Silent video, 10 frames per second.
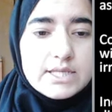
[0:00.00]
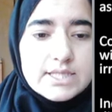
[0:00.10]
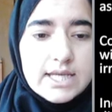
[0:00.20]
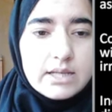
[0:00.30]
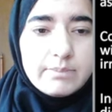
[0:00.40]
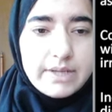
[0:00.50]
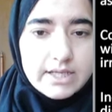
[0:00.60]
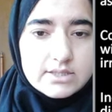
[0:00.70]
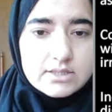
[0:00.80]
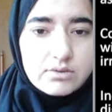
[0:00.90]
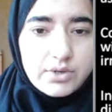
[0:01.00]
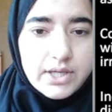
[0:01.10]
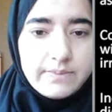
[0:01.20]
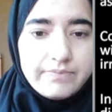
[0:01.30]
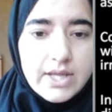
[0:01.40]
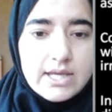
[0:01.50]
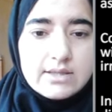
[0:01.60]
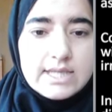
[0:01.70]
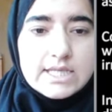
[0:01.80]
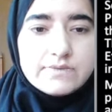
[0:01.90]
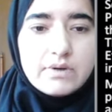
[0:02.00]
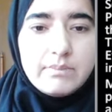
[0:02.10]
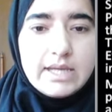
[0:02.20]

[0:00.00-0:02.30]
take place. Okay. These were